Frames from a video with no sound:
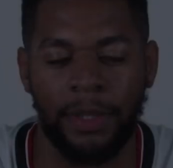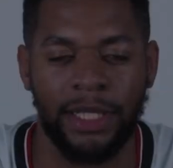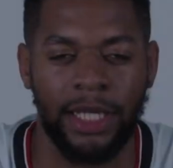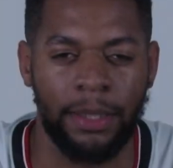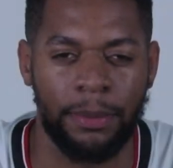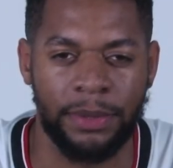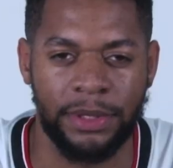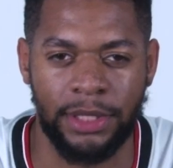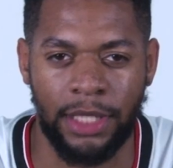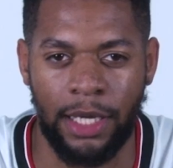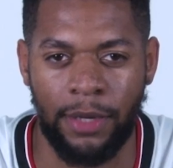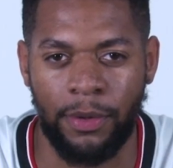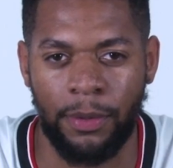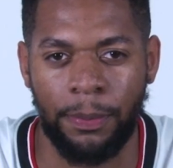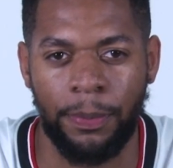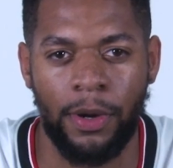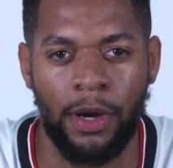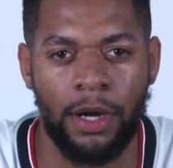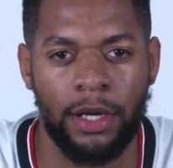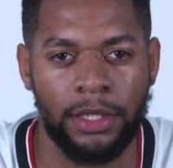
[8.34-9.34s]
My name is
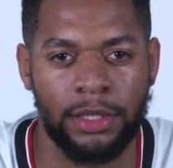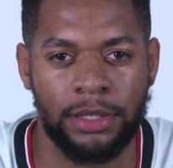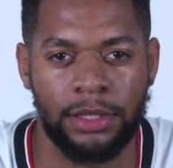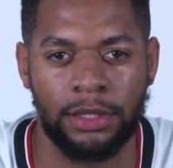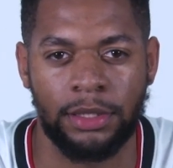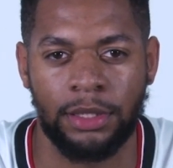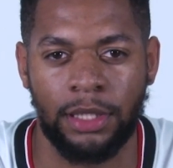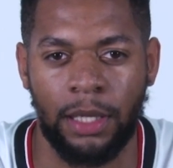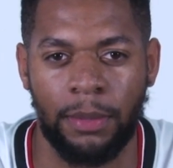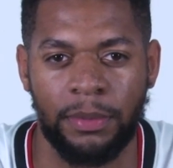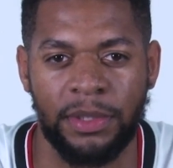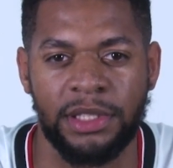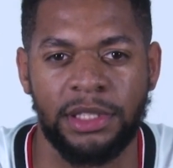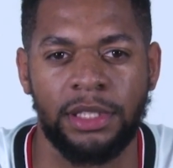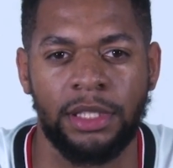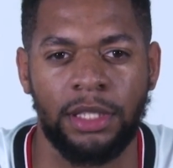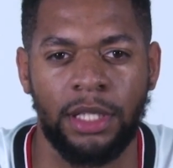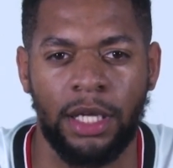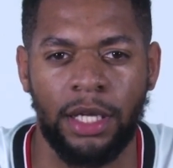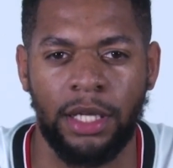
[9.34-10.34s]
Amber Parks. I'm a
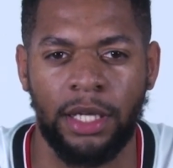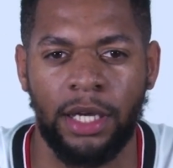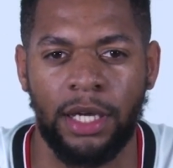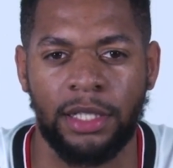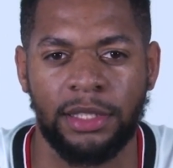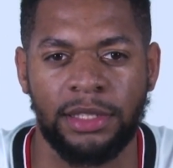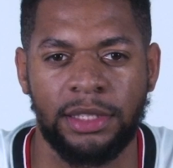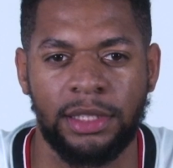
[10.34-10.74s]
senior here at